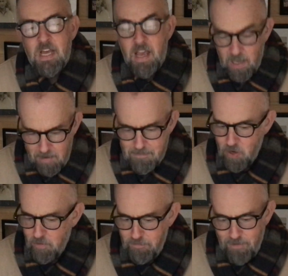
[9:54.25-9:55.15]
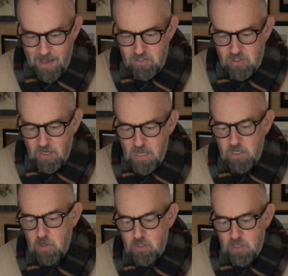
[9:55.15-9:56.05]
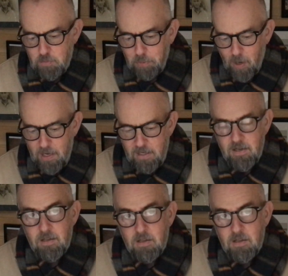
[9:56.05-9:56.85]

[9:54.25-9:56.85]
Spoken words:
He moved fast, used his brain,